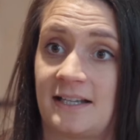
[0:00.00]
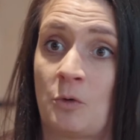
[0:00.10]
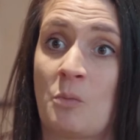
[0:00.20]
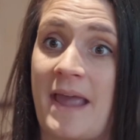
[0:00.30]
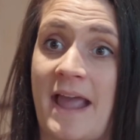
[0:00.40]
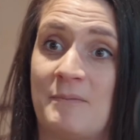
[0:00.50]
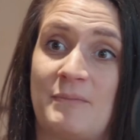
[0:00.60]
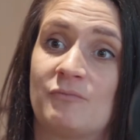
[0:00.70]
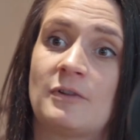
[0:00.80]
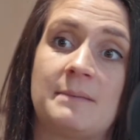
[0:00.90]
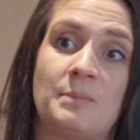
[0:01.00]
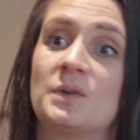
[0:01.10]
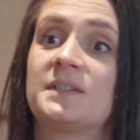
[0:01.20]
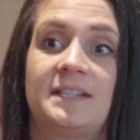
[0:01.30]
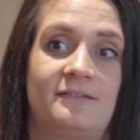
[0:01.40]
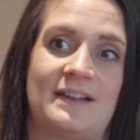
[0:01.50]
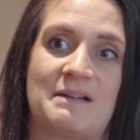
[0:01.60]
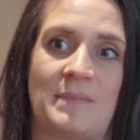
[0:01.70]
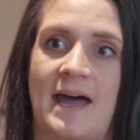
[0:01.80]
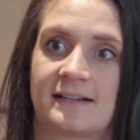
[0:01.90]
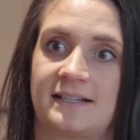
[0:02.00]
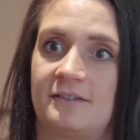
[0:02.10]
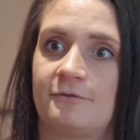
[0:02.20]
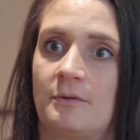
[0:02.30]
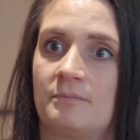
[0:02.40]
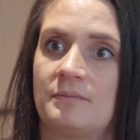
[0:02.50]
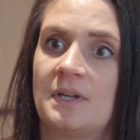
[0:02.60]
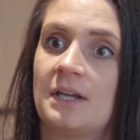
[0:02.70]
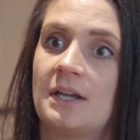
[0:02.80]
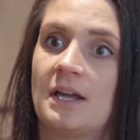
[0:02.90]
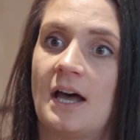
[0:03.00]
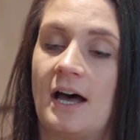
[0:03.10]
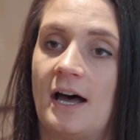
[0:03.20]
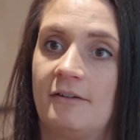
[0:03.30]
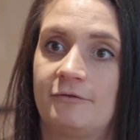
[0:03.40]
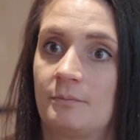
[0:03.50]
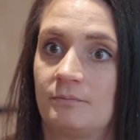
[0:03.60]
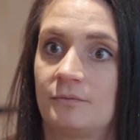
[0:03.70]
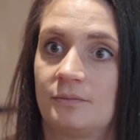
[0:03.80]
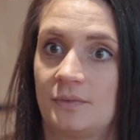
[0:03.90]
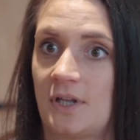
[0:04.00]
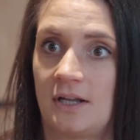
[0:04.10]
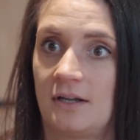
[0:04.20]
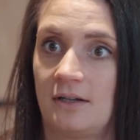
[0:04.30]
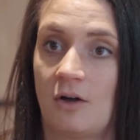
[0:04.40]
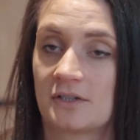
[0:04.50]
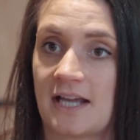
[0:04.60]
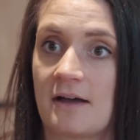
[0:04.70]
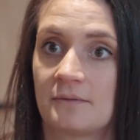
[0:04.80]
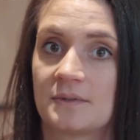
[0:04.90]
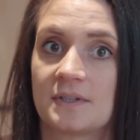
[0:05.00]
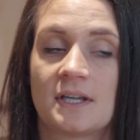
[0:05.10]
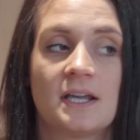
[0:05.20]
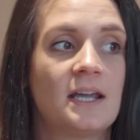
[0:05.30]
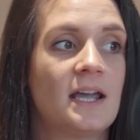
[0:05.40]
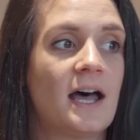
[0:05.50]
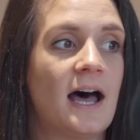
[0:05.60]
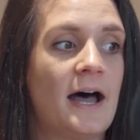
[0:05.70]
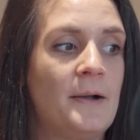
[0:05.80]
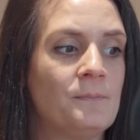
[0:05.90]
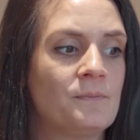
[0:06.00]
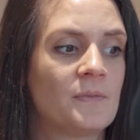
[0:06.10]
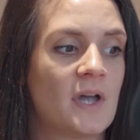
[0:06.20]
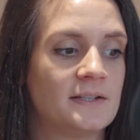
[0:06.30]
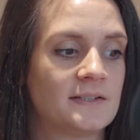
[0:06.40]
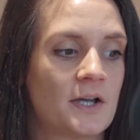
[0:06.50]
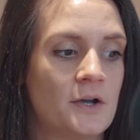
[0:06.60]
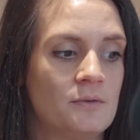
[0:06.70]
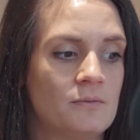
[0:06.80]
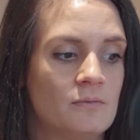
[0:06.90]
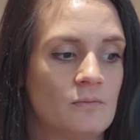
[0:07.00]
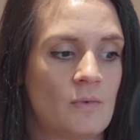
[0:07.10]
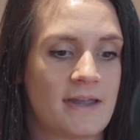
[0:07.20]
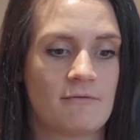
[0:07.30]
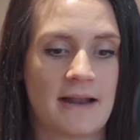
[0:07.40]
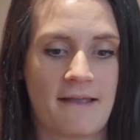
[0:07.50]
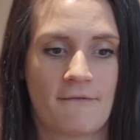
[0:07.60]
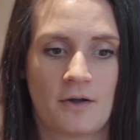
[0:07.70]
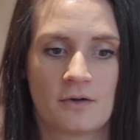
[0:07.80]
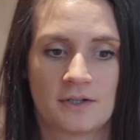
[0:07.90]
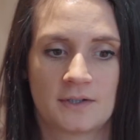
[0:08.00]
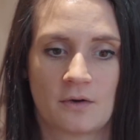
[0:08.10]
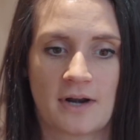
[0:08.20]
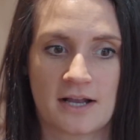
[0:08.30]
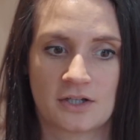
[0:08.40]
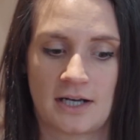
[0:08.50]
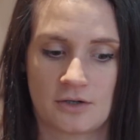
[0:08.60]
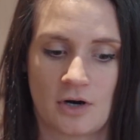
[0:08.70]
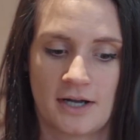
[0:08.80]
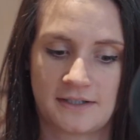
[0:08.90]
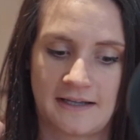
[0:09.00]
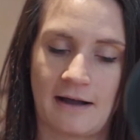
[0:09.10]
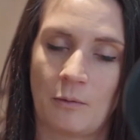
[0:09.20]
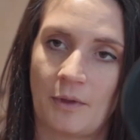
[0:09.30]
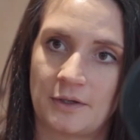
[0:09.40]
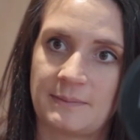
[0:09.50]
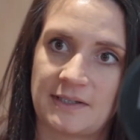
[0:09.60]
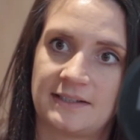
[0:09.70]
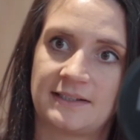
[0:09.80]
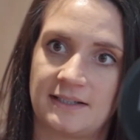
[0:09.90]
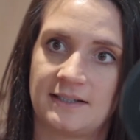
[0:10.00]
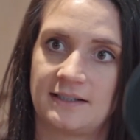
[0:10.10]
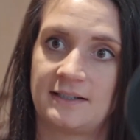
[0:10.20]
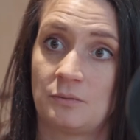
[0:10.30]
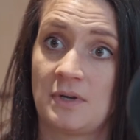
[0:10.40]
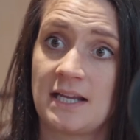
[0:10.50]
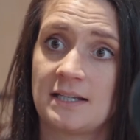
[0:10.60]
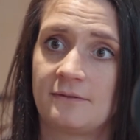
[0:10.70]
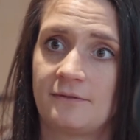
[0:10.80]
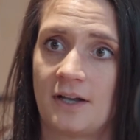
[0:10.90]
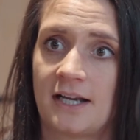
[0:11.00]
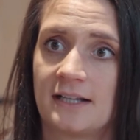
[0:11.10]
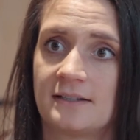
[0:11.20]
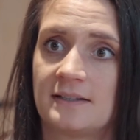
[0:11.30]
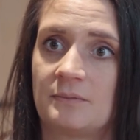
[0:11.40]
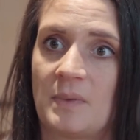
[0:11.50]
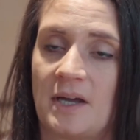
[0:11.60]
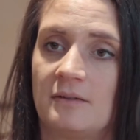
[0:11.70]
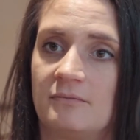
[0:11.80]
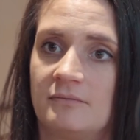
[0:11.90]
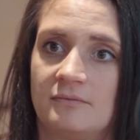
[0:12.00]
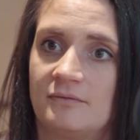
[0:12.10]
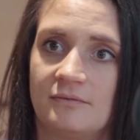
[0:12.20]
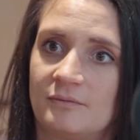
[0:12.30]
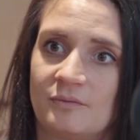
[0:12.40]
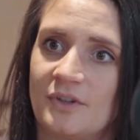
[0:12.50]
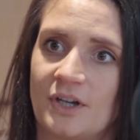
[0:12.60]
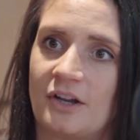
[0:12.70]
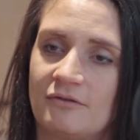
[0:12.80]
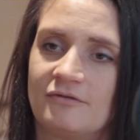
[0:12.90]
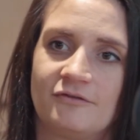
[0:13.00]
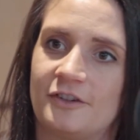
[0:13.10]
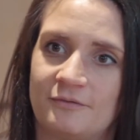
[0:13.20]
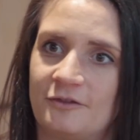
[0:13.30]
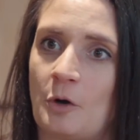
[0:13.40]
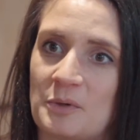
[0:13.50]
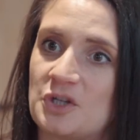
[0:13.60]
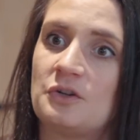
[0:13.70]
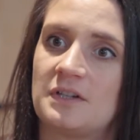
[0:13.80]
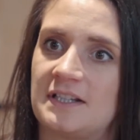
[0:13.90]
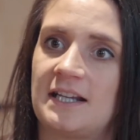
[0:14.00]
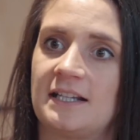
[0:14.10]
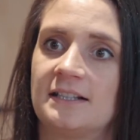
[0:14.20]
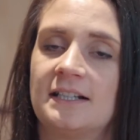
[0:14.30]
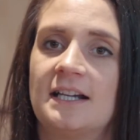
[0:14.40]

or may have been really positively impacted from the lockdowns. And so we really focused on actually trying to help those businesses that still needed finance, but, you know, for opportunity.